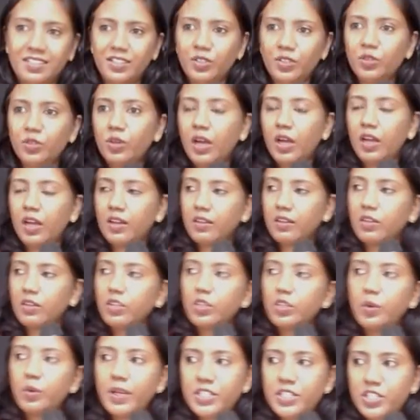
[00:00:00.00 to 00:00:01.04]
You know,
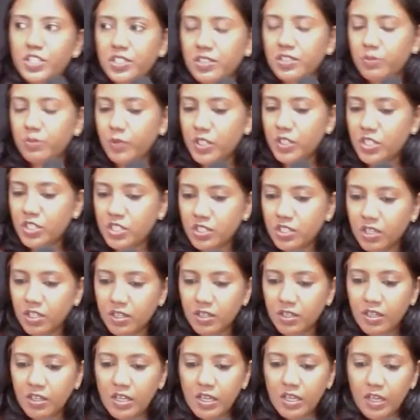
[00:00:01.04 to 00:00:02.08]
good question which
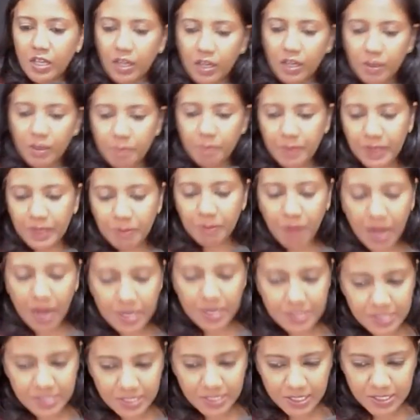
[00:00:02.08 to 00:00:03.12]
uh, uh, Prem
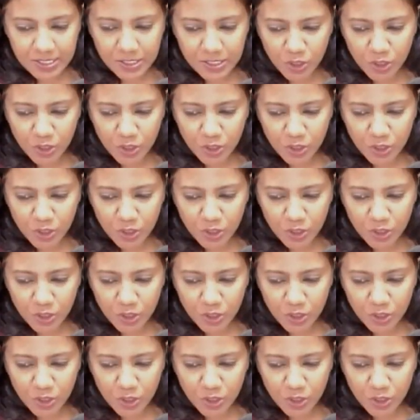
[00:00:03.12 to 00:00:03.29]
asked us.